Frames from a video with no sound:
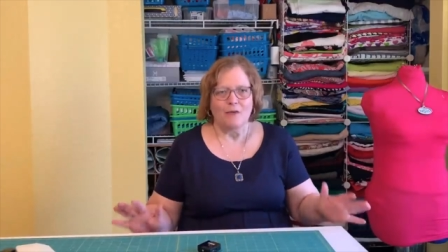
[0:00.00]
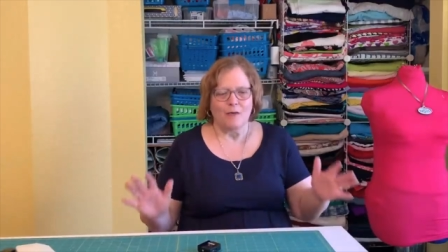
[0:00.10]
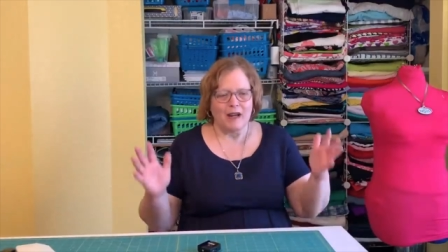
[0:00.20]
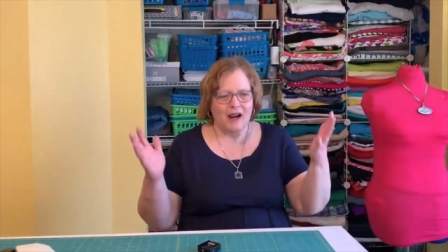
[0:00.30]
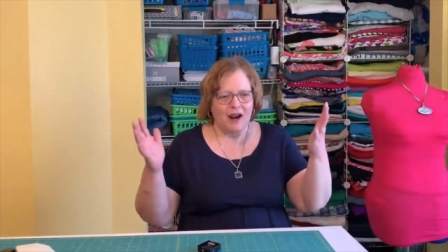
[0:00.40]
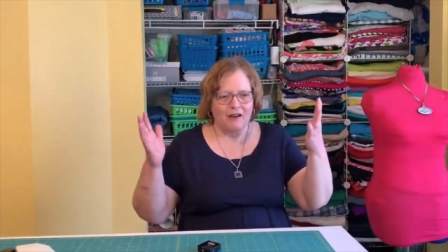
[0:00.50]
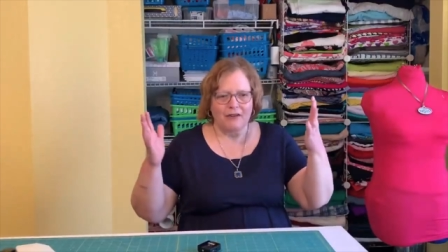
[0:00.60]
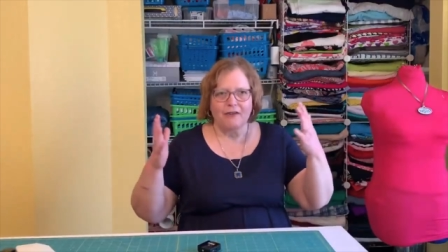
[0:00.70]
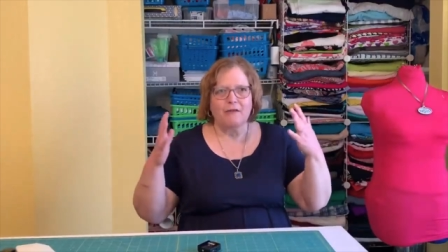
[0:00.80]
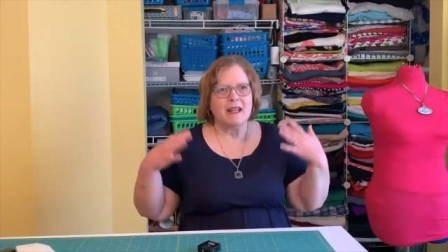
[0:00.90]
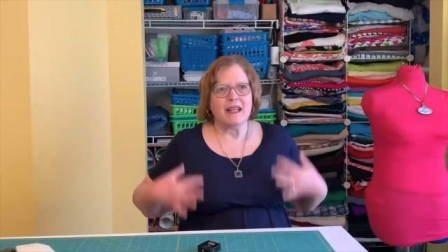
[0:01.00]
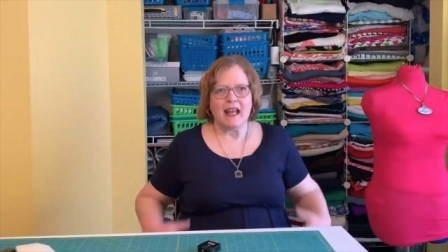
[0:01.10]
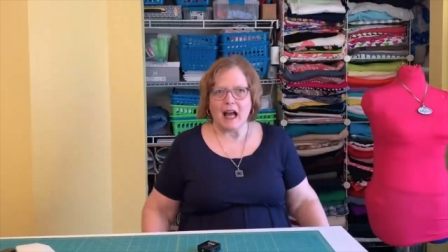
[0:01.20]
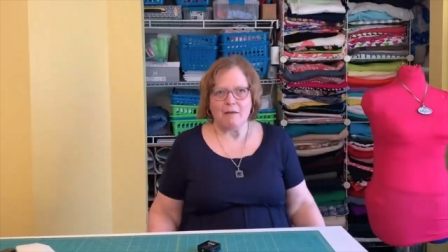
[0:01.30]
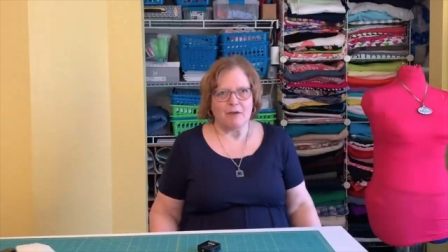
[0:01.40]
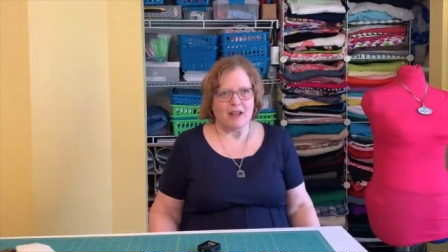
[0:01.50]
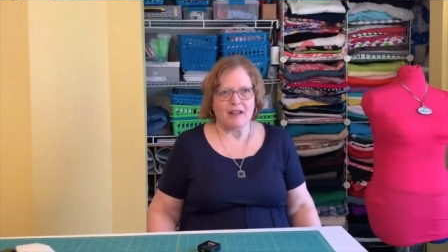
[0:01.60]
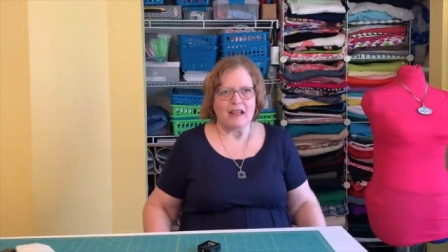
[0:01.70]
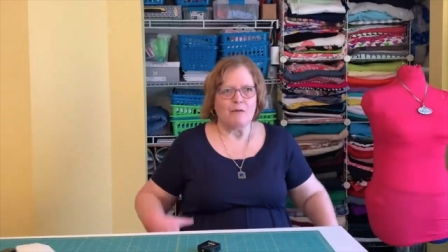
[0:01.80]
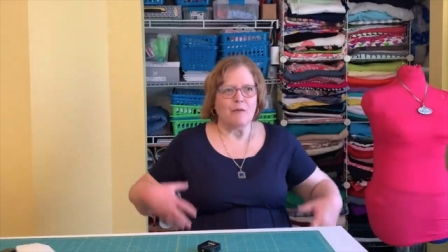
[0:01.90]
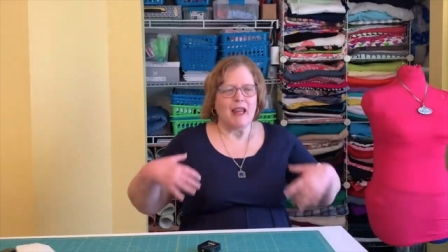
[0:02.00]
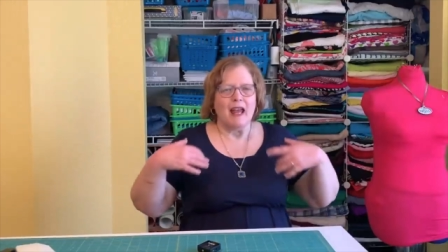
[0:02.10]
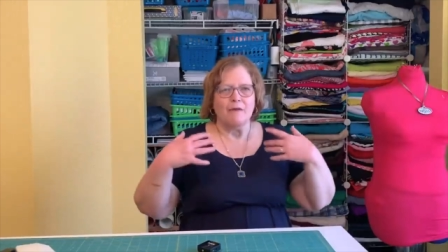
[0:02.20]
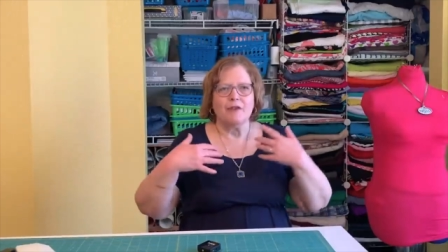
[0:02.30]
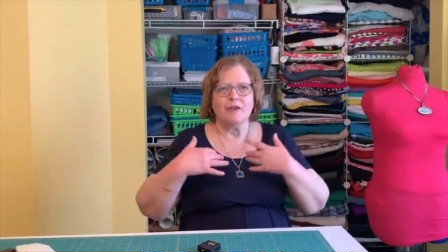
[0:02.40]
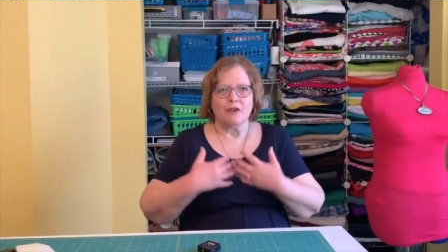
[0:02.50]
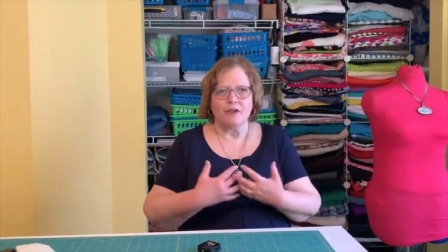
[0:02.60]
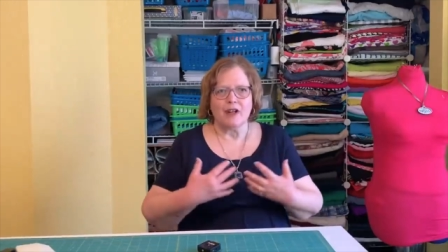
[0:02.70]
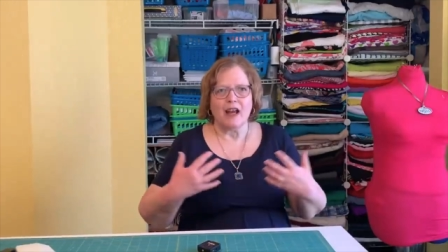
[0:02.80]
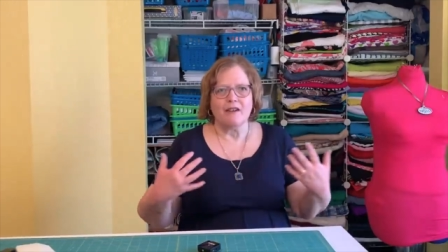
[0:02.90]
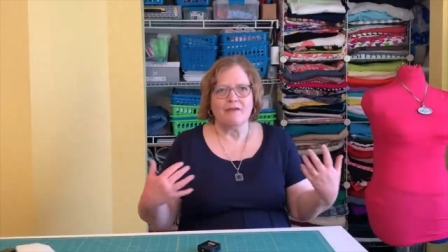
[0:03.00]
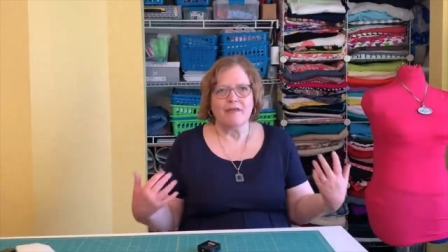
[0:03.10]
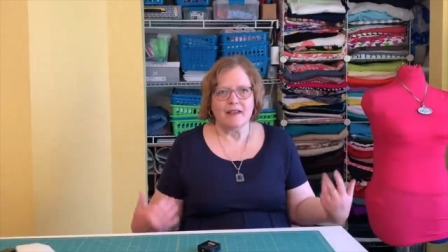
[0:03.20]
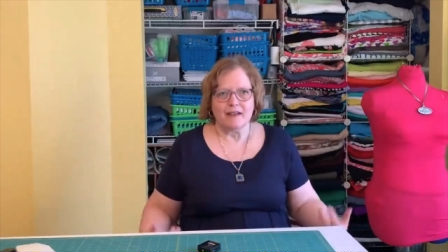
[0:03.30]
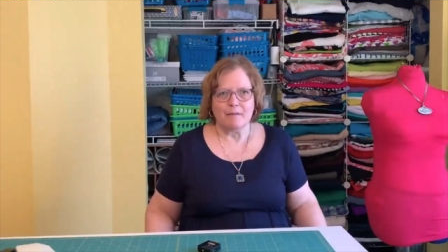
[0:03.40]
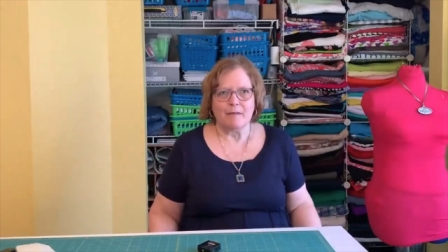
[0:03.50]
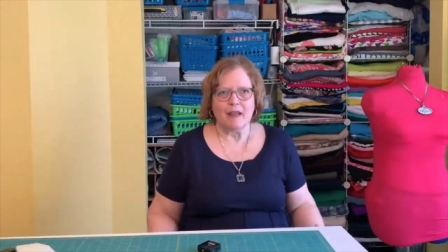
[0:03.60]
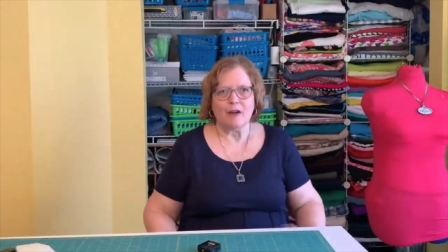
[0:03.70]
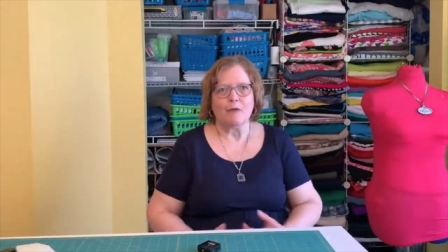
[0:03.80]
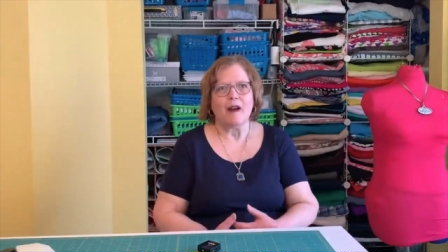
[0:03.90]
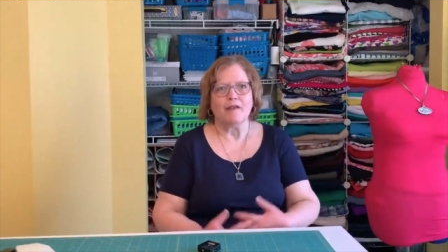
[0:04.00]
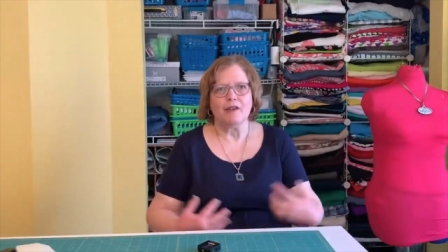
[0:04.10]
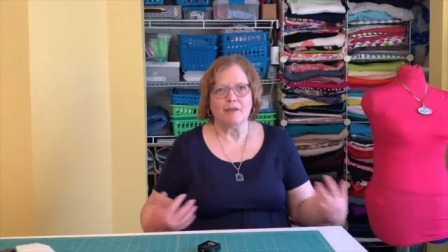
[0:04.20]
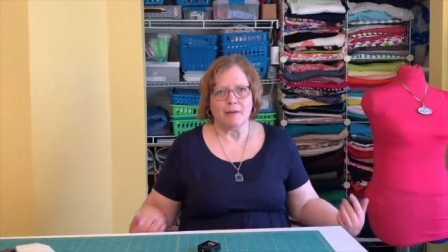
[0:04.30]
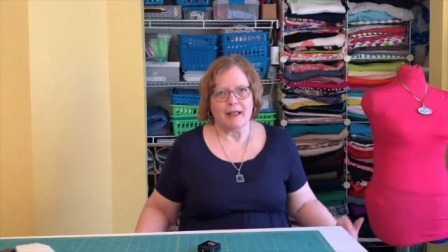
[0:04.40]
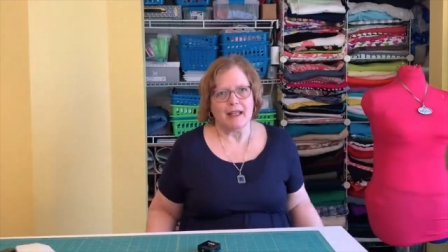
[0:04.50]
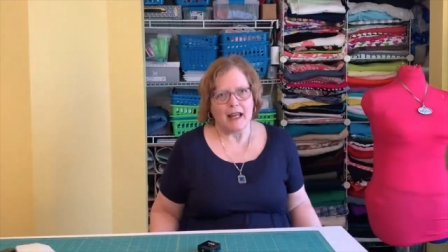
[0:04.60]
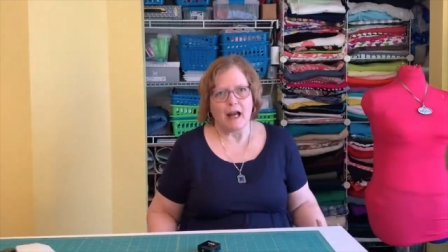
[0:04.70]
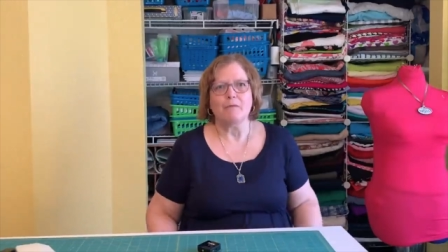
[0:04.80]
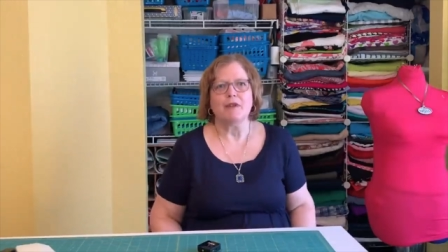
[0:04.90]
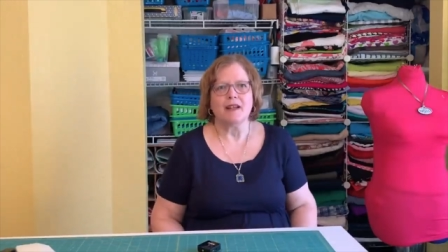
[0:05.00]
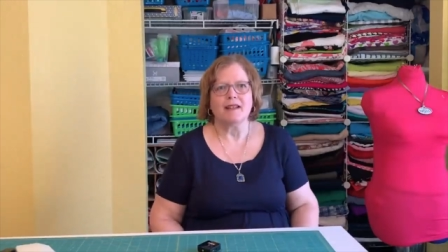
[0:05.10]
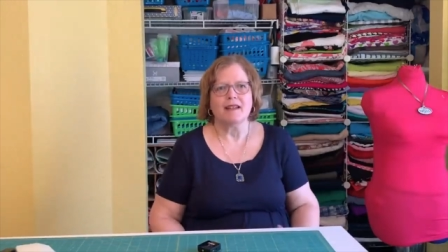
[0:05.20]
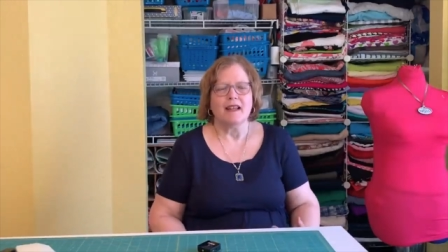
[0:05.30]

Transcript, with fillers: We are a 3D object and we have to learn how to fit something around a 3D object.